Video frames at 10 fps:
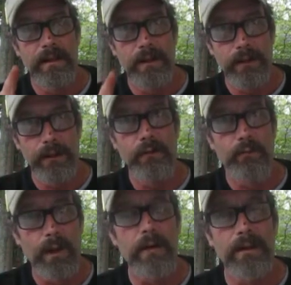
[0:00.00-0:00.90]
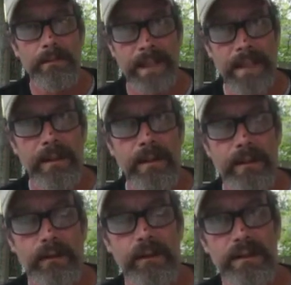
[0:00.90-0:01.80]
You're welcoming
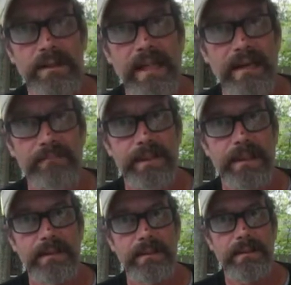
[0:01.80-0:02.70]
your enslavement.